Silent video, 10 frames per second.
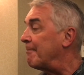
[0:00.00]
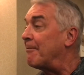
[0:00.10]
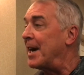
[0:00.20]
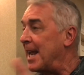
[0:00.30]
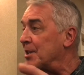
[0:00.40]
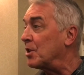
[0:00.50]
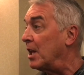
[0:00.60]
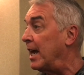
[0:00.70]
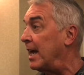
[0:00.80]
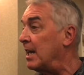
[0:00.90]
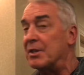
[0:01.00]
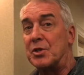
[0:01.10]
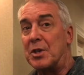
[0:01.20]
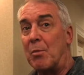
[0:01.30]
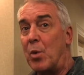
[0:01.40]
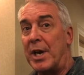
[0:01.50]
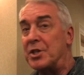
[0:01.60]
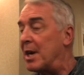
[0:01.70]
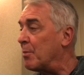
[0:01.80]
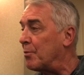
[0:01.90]
financial aid in some way,
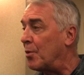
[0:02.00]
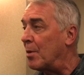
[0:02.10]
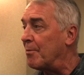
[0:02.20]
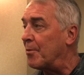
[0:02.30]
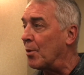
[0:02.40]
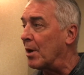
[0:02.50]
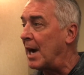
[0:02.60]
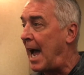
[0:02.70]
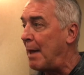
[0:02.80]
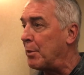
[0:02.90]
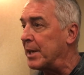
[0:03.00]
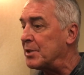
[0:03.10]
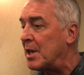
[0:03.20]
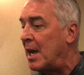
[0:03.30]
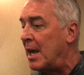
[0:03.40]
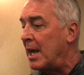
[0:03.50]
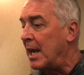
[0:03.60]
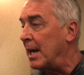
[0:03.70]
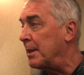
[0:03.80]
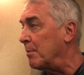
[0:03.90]
shape, or form for athletes.
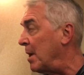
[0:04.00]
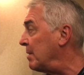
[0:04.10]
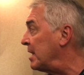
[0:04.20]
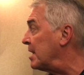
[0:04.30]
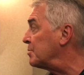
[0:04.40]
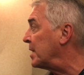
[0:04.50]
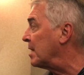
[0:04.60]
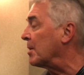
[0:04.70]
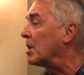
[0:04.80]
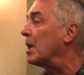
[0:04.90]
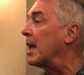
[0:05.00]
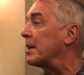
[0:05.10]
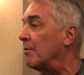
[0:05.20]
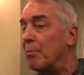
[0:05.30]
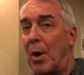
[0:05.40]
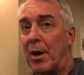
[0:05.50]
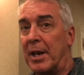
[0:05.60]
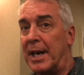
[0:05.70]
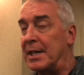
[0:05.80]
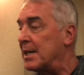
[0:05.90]
And I think maybe it does become a collective
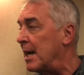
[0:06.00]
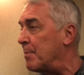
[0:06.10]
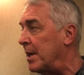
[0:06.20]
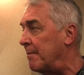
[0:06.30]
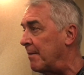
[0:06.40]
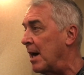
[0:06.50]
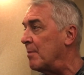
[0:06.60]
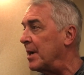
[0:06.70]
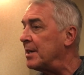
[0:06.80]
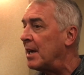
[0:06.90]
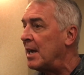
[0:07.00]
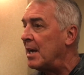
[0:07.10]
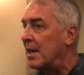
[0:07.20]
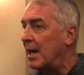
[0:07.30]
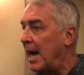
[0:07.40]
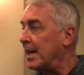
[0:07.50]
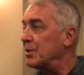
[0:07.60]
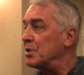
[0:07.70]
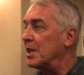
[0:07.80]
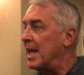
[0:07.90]
bargaining type environment. I
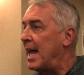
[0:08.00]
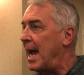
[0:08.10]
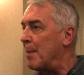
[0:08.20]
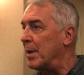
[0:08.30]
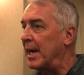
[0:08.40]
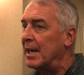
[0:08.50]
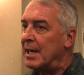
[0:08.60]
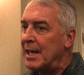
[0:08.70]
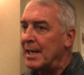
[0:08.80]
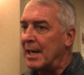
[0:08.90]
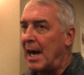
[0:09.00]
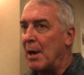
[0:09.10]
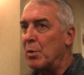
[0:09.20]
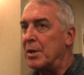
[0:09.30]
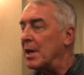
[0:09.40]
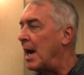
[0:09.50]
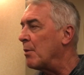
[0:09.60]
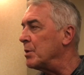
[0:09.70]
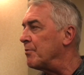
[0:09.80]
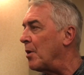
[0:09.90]
could see that happening. I
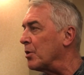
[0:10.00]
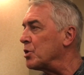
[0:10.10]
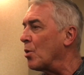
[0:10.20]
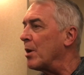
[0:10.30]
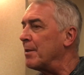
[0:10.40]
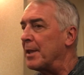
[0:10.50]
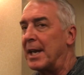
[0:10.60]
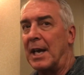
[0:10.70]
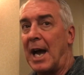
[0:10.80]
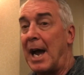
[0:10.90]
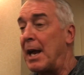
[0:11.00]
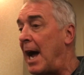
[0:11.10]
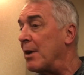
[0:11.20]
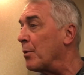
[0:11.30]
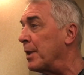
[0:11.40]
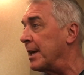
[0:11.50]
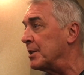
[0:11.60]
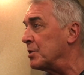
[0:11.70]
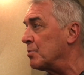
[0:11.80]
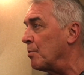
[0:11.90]
would fall short in thinking, I don't think
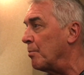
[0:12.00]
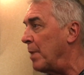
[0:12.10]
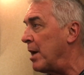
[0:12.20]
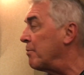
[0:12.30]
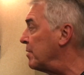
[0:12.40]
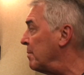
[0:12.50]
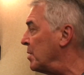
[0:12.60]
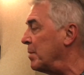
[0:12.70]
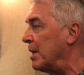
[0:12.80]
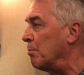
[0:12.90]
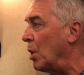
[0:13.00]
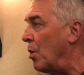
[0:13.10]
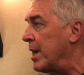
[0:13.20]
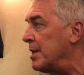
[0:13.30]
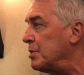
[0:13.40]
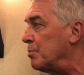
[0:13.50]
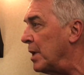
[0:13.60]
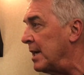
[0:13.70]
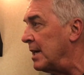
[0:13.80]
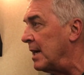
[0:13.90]
it's better for them to be employees, but